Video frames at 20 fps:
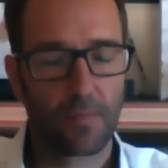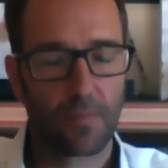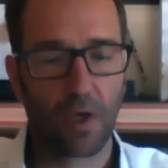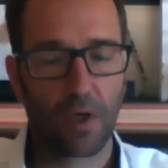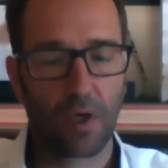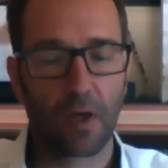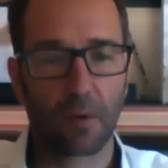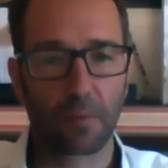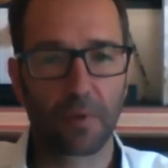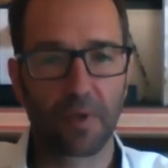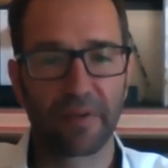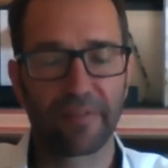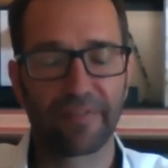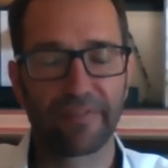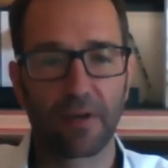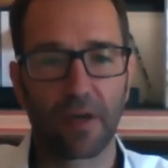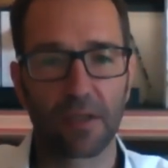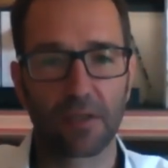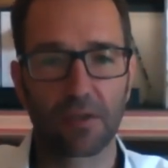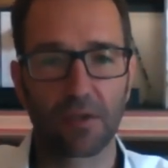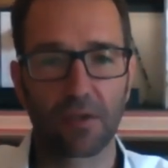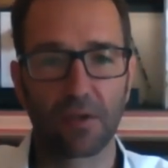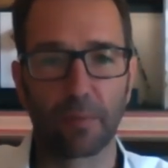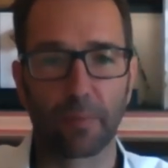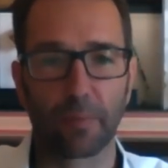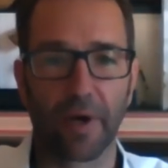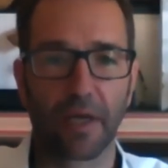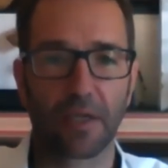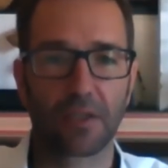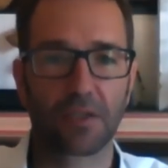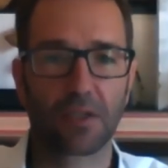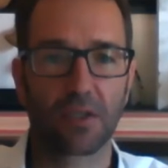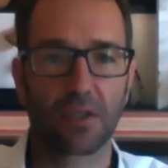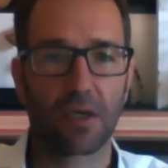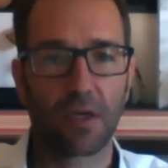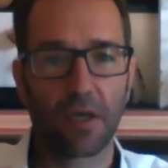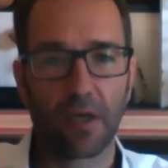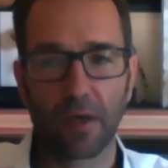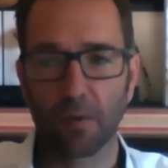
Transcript: Yeah, and I'm going to fly to Nebraska to